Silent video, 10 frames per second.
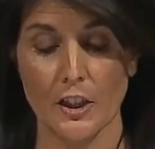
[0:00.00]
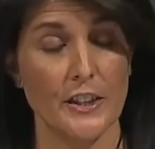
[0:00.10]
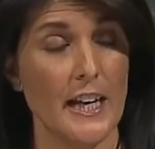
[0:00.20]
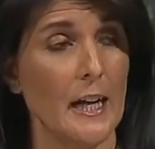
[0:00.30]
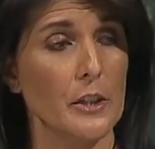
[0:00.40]
and
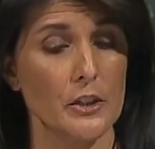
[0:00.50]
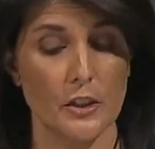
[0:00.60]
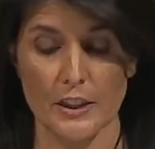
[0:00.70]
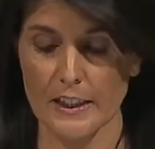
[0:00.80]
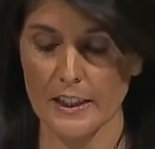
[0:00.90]
on how we
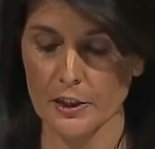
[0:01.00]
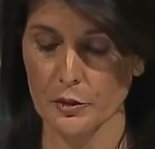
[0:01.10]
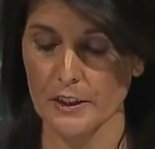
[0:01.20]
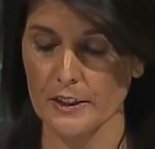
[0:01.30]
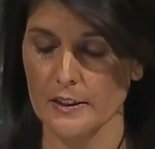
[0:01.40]
look at
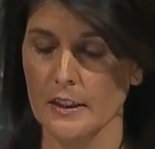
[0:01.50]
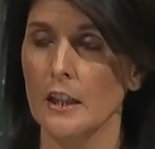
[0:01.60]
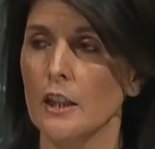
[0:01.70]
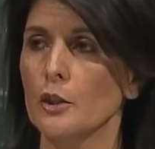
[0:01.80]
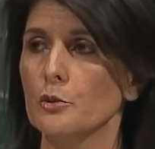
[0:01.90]
countries
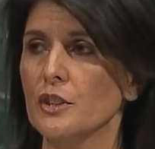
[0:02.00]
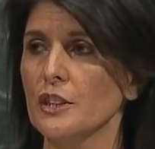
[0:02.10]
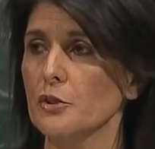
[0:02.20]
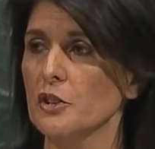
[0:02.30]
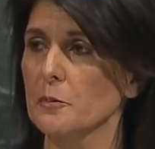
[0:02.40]
who
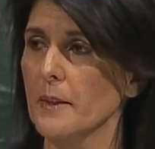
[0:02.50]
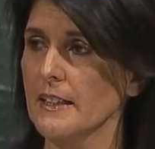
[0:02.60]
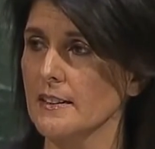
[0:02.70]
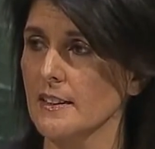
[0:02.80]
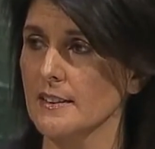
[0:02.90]

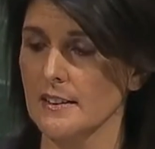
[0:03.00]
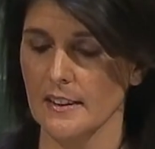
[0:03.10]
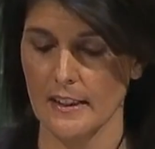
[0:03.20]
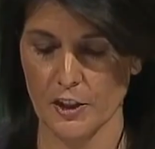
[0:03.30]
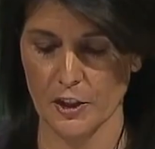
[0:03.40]
disrespect
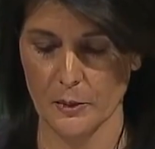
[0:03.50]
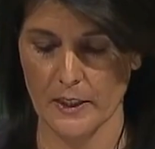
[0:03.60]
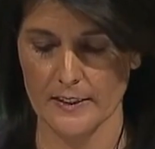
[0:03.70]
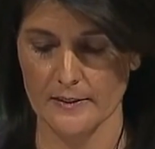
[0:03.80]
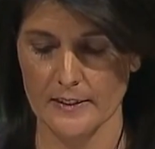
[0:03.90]
us in the
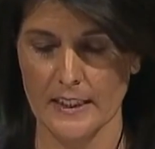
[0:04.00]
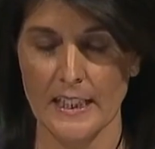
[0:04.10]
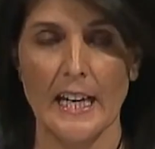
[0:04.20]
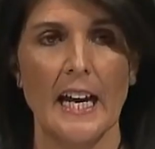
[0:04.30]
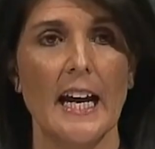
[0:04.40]
UN.
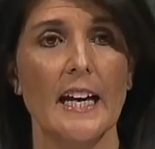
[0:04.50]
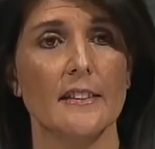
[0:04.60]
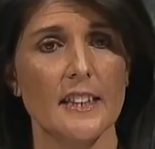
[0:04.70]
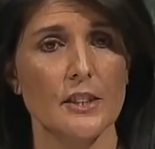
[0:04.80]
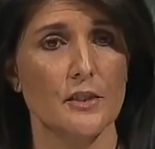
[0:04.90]

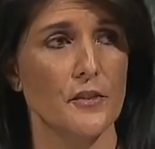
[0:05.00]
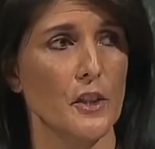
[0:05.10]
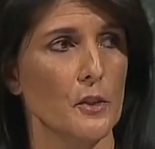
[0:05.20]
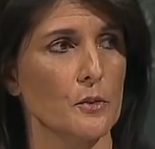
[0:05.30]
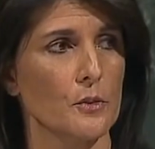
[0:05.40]
And this
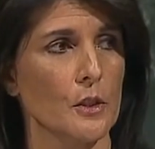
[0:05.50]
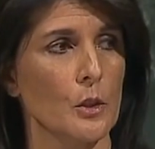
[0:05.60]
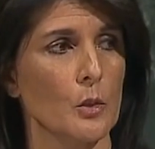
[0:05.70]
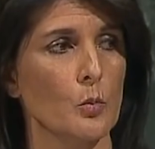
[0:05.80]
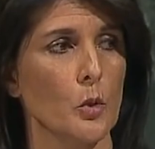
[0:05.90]
vote
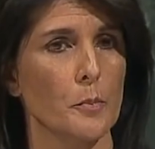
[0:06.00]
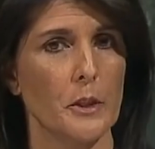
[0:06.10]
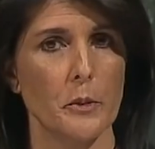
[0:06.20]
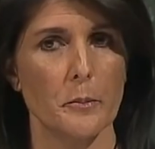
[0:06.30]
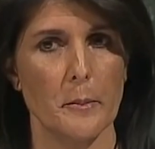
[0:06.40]
will
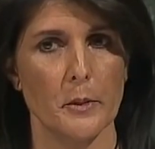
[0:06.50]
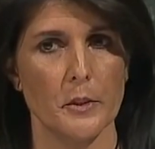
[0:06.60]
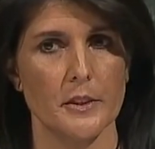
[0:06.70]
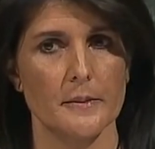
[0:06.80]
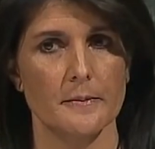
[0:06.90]
be
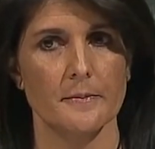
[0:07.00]
remembered.